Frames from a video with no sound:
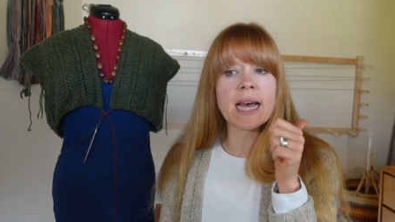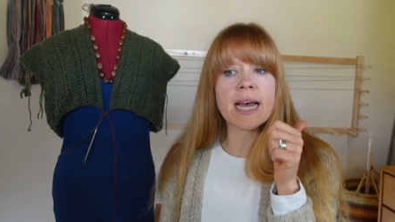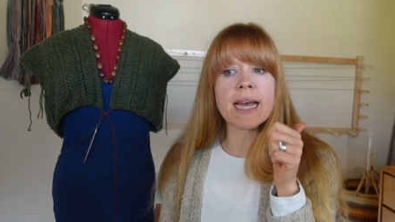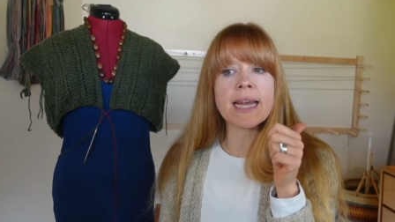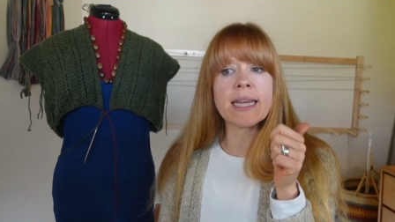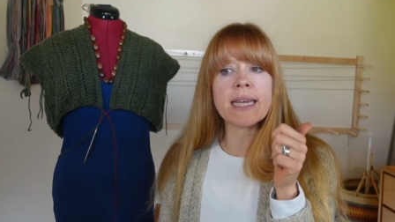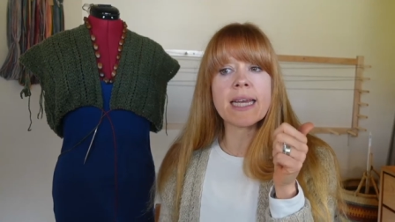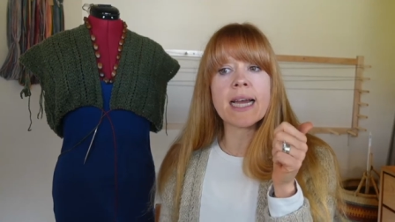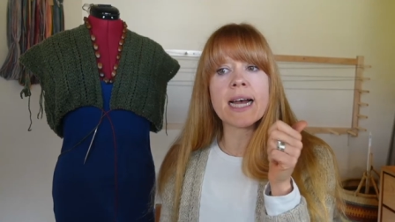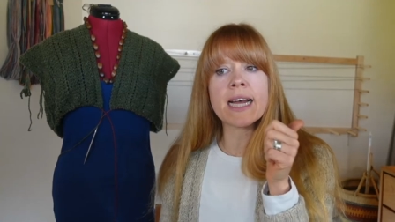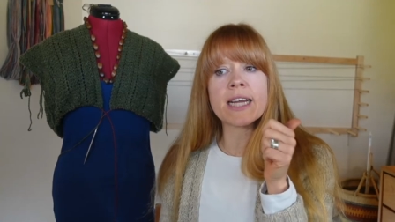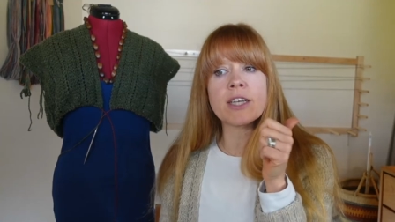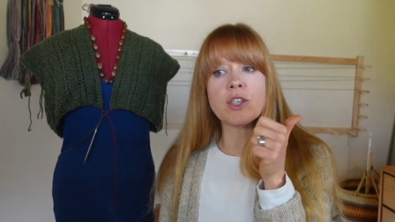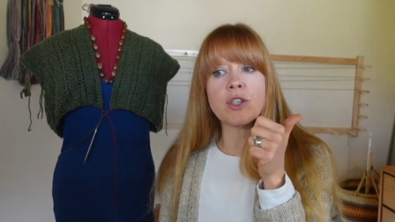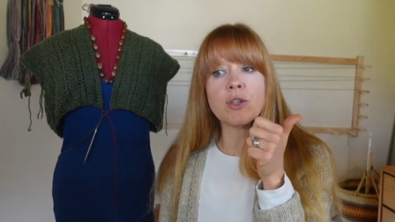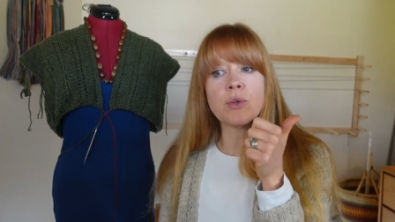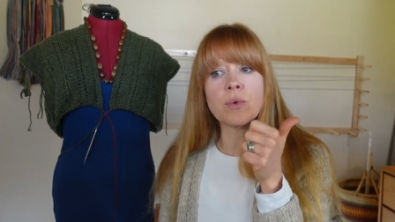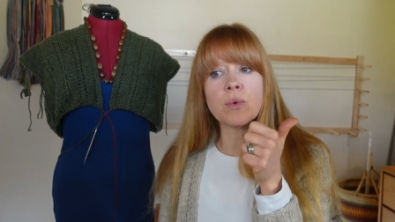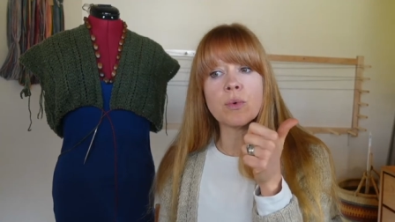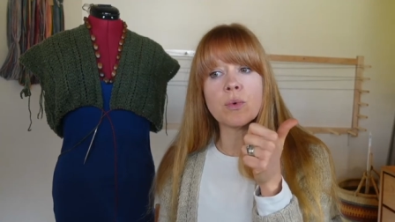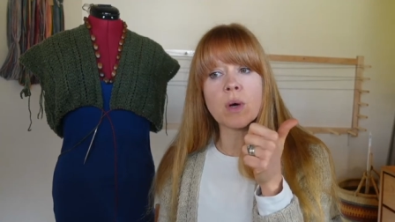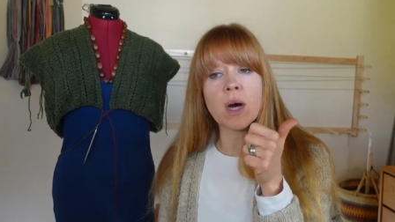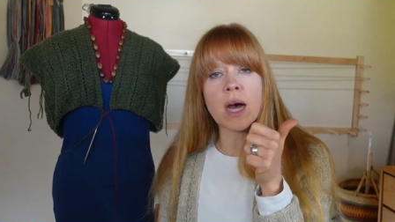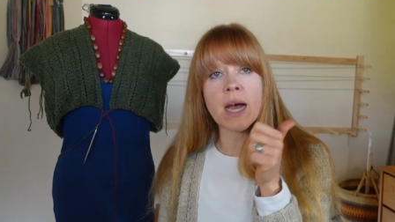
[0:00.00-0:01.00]
I, I
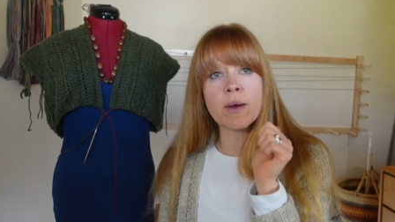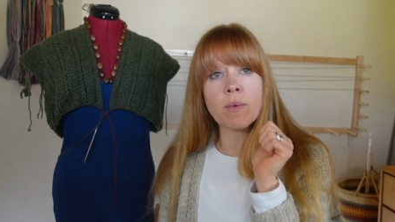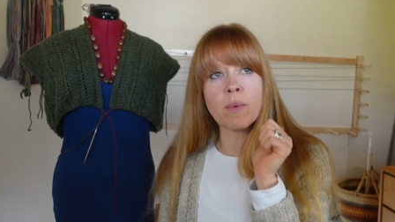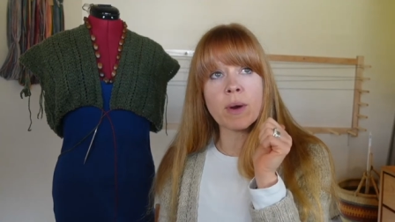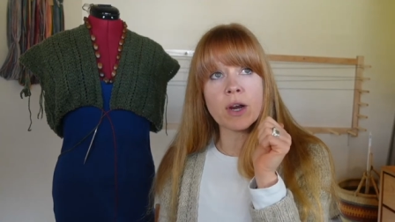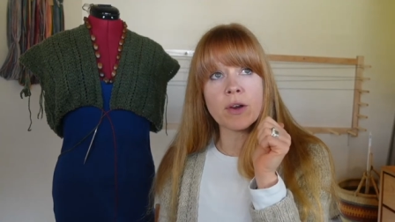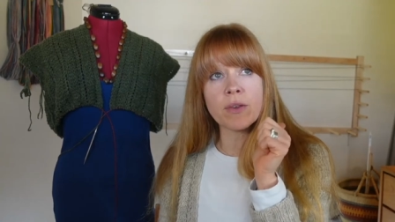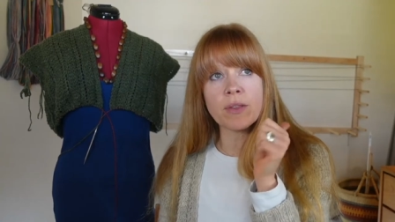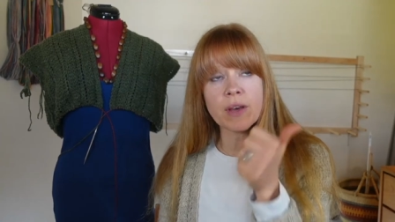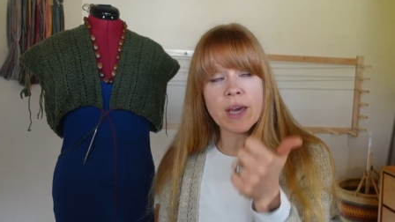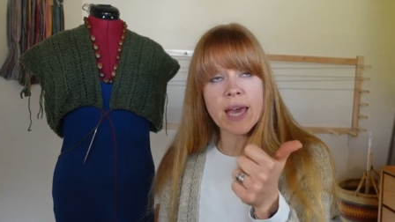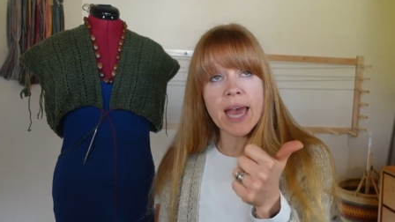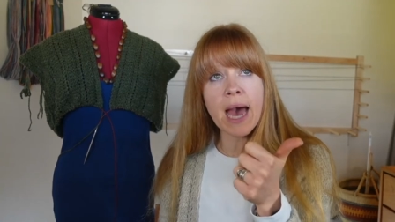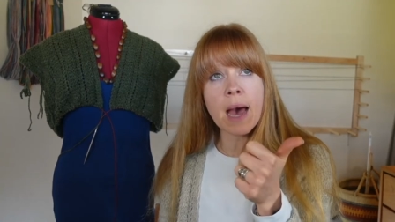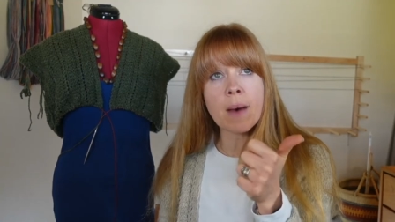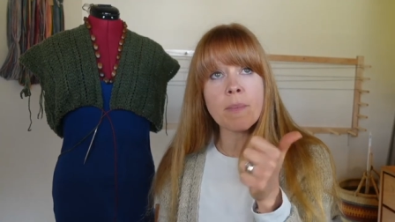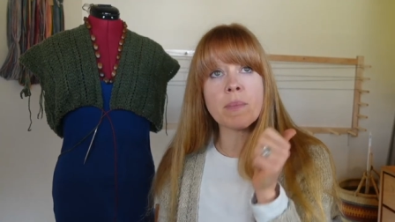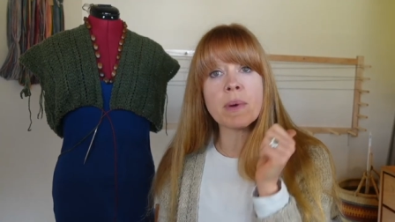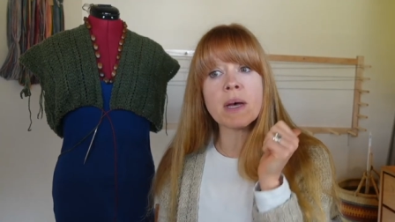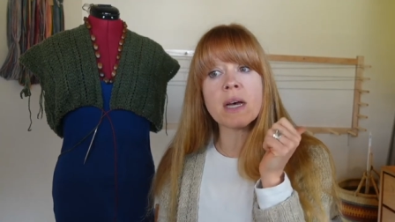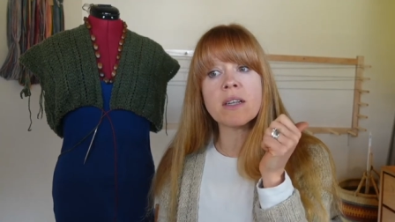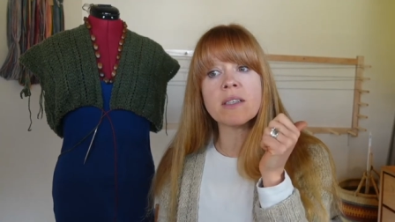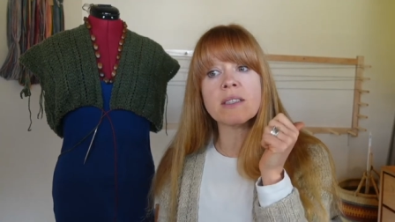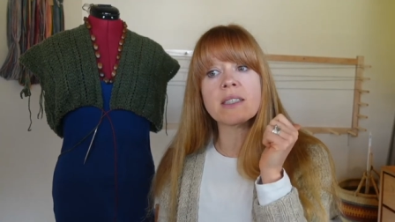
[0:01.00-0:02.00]
do, I wear the
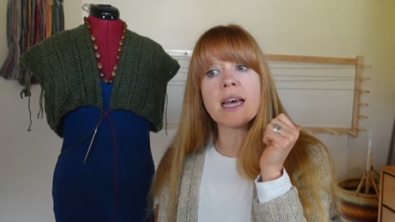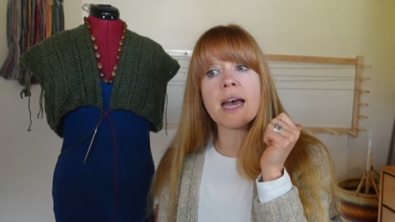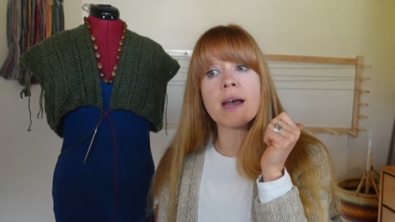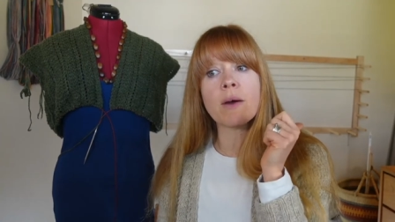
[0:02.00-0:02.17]
Catbells,